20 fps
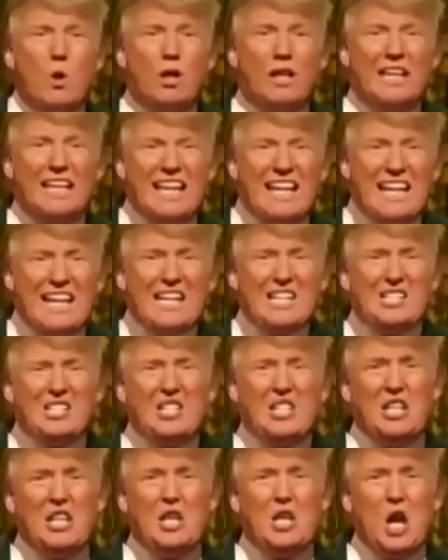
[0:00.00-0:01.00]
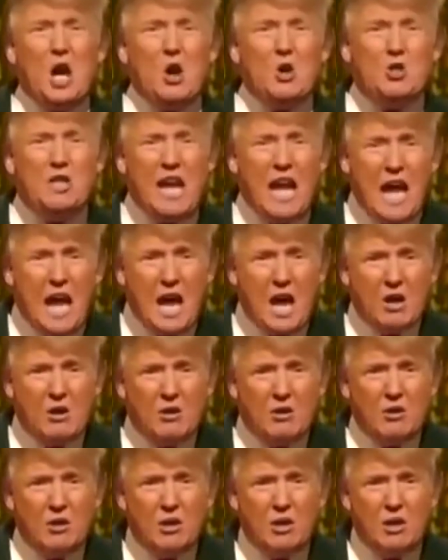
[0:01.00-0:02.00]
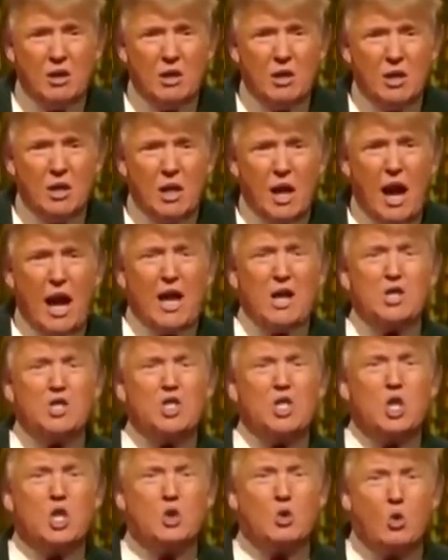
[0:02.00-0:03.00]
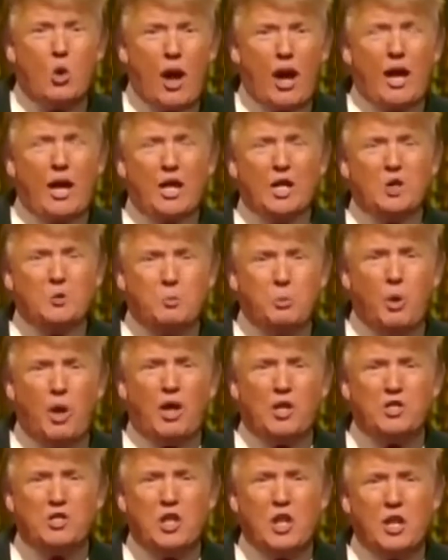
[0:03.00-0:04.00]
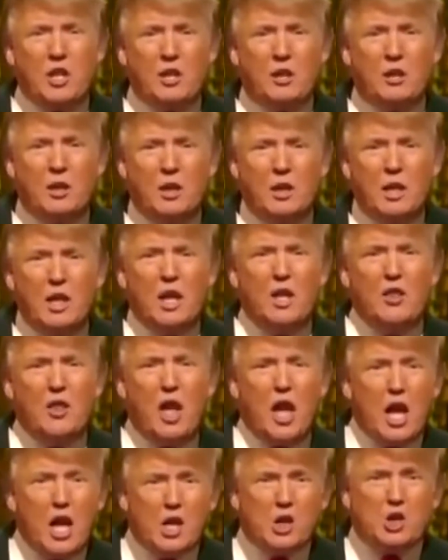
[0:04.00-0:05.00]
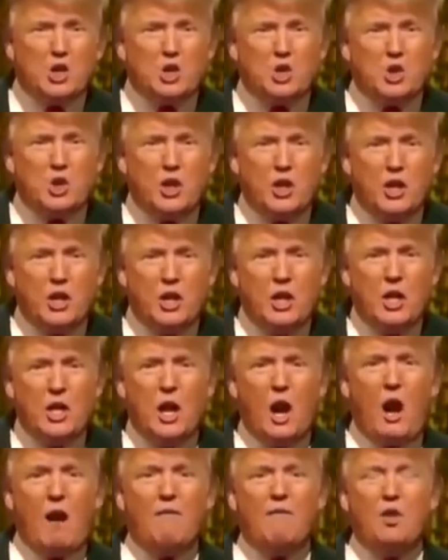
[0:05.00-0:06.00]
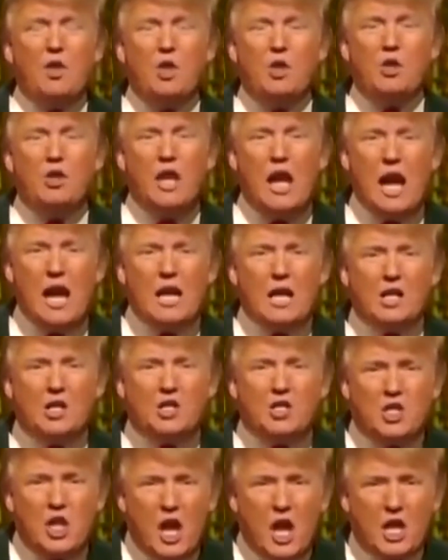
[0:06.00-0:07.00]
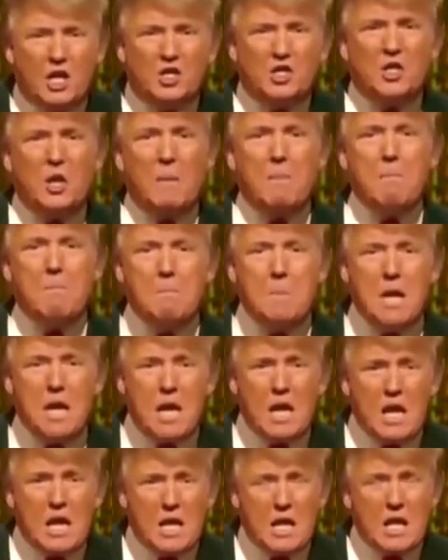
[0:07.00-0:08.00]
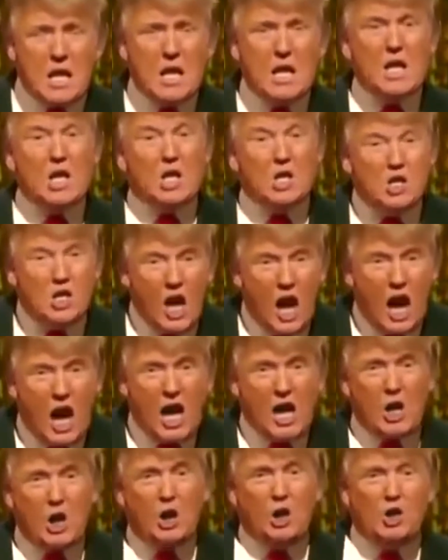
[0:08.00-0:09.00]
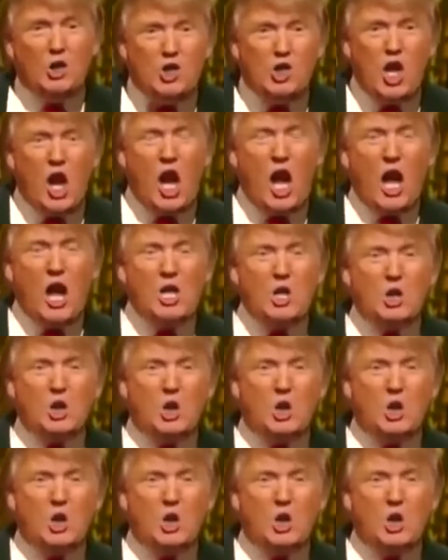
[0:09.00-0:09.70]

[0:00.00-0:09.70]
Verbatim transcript: will easily go down as the greatest president in the history of the United States. Me. Donald John